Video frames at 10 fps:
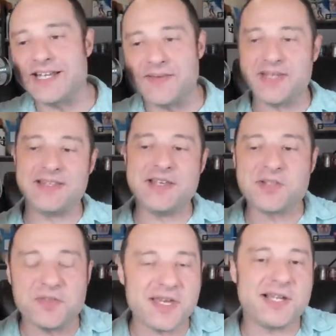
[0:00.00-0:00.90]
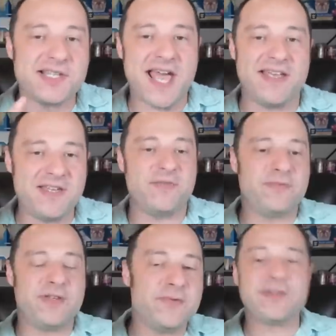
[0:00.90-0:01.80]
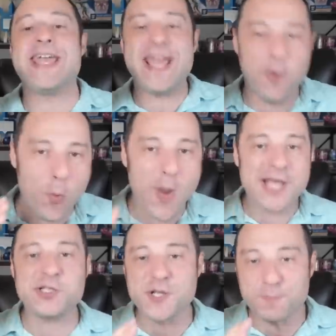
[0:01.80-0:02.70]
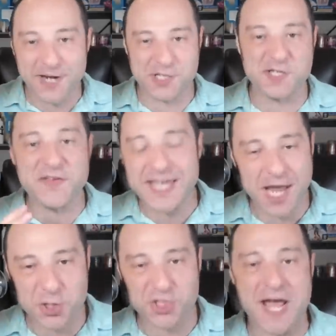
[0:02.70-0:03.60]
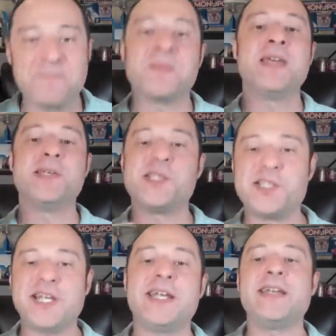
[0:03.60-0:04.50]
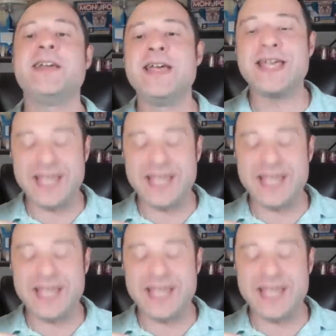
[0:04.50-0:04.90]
I mean, these are things that you you can't waste your precious vacation time sitting